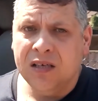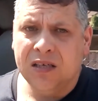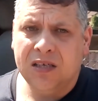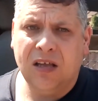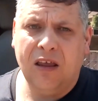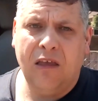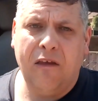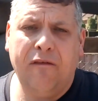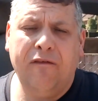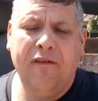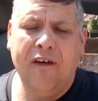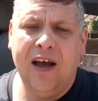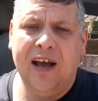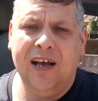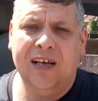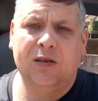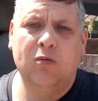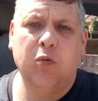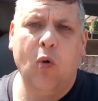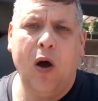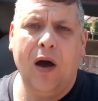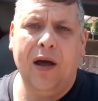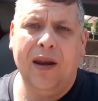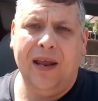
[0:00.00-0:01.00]
So the
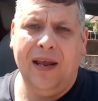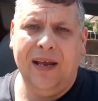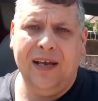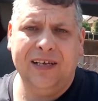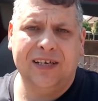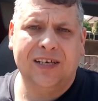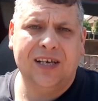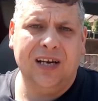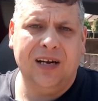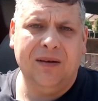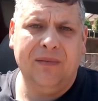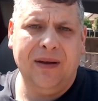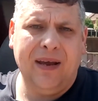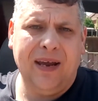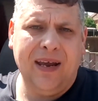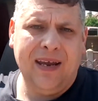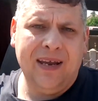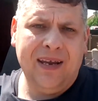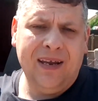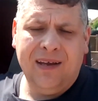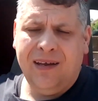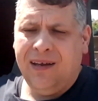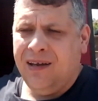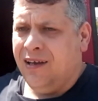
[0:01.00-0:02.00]
first one is going to
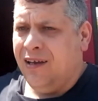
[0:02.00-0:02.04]
be